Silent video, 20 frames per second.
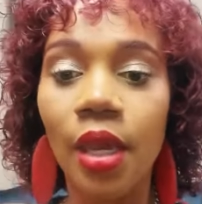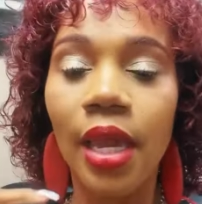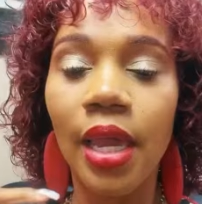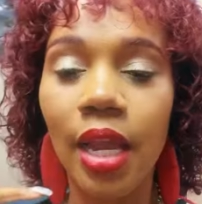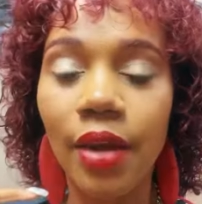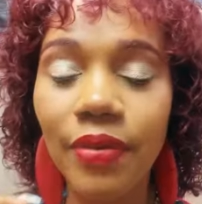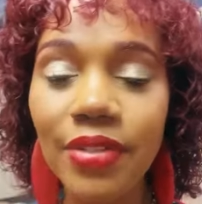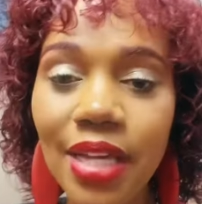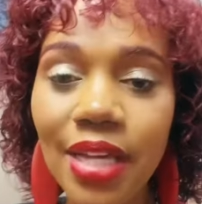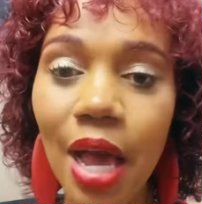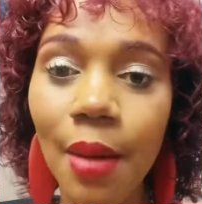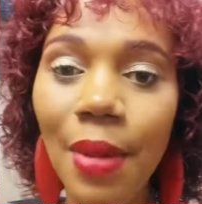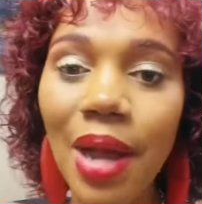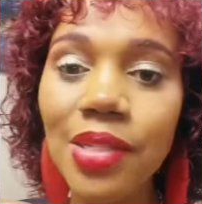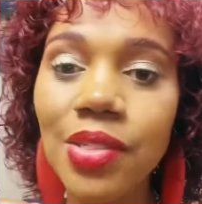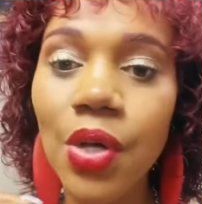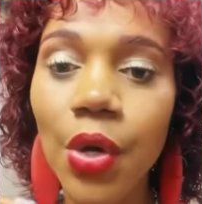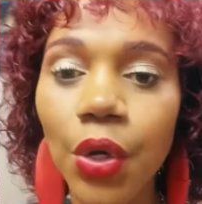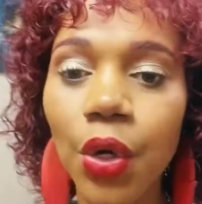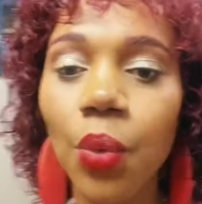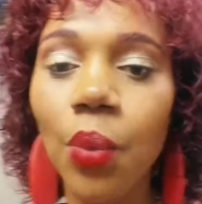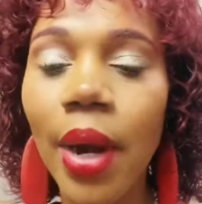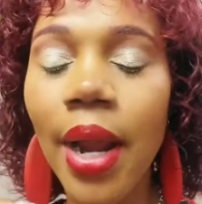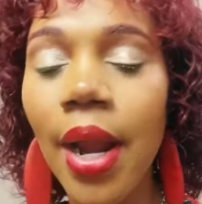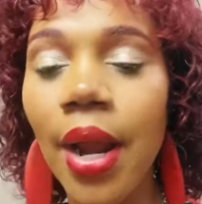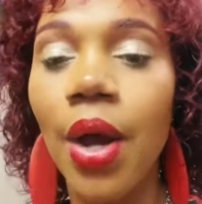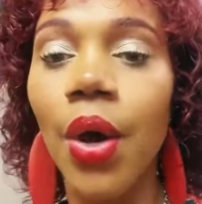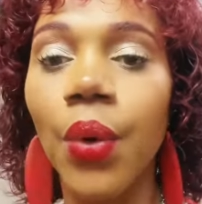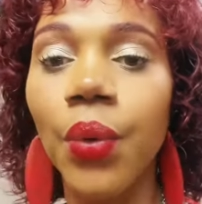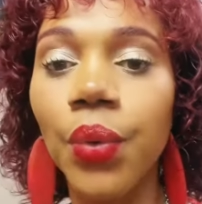Every time I turn
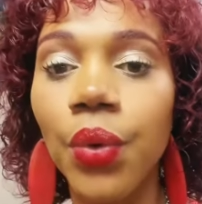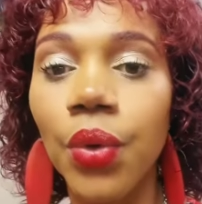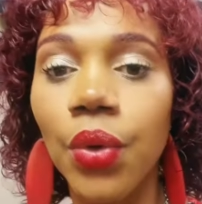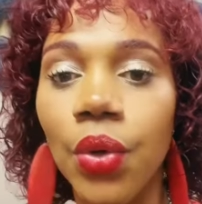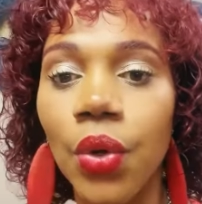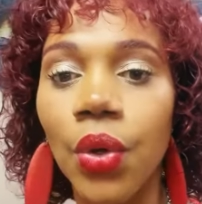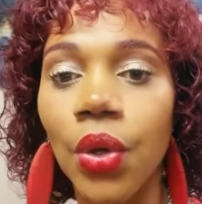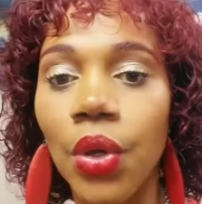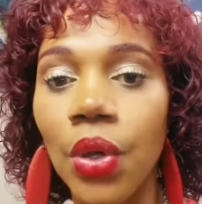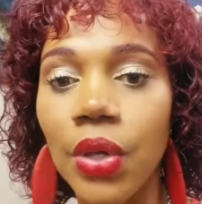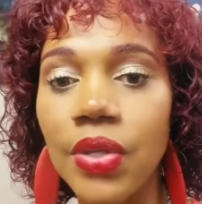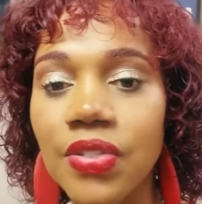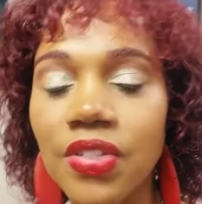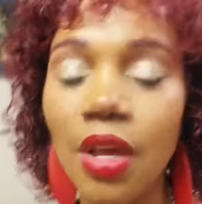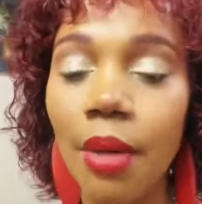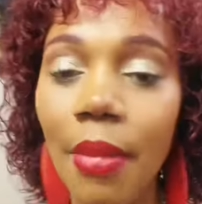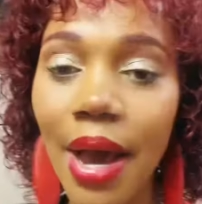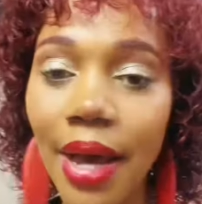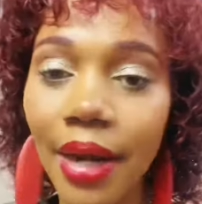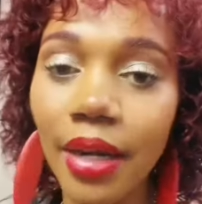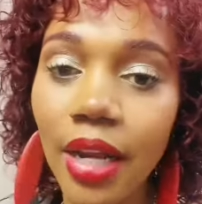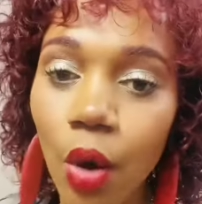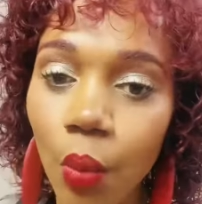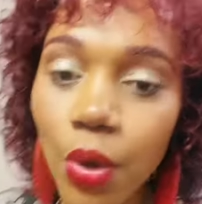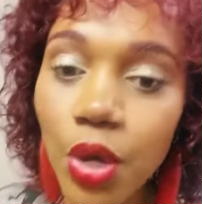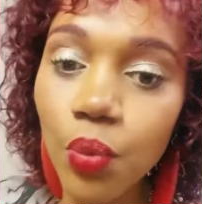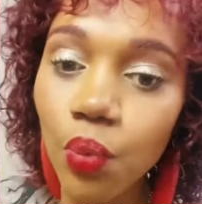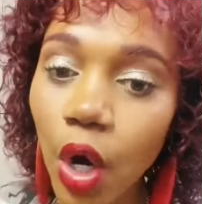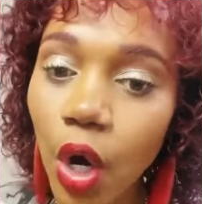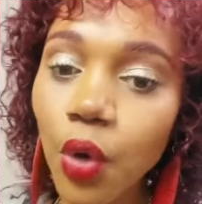around, it's somebody that
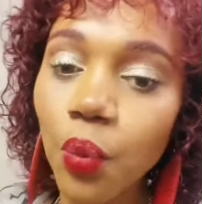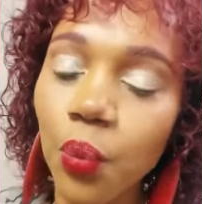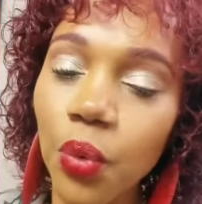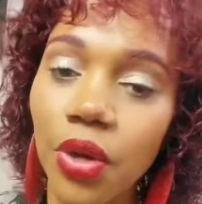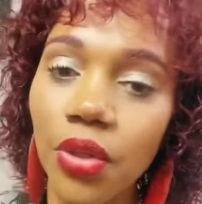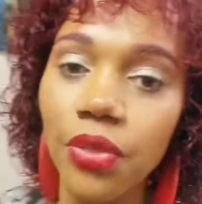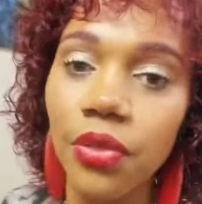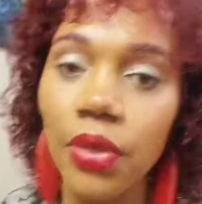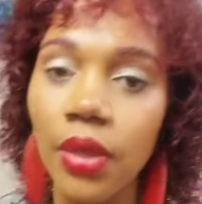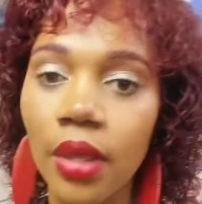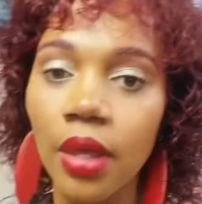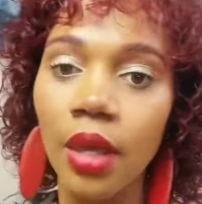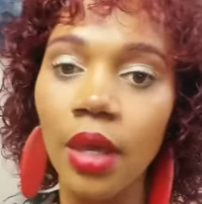we work with